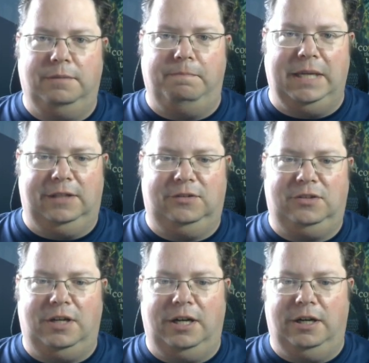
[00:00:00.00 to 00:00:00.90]

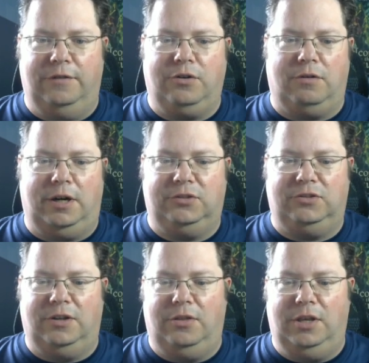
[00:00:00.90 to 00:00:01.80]
means of
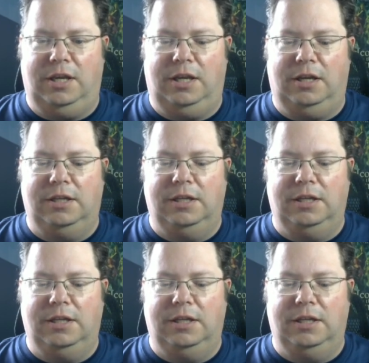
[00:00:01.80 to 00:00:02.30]
crossing the